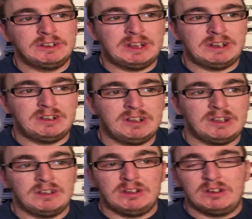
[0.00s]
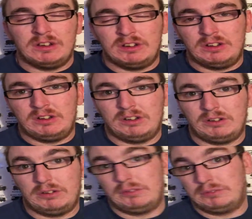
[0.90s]
Then,
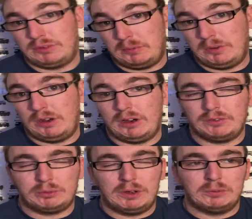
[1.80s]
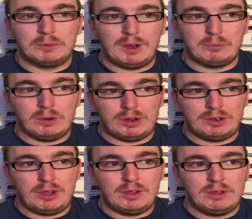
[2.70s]
from half 12 to about 1.
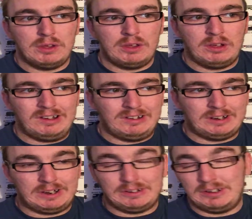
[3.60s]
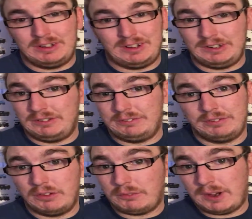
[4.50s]
And I didn't
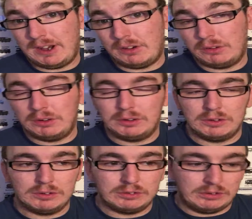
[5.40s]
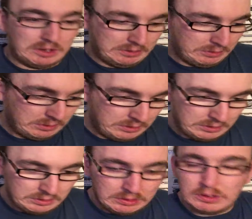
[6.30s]
feel well, so
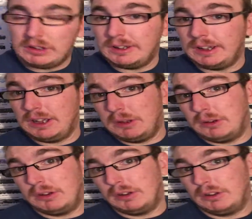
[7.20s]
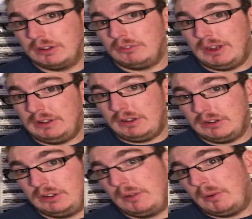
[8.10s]
it went
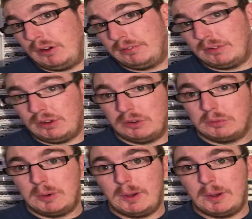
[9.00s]
on my phone.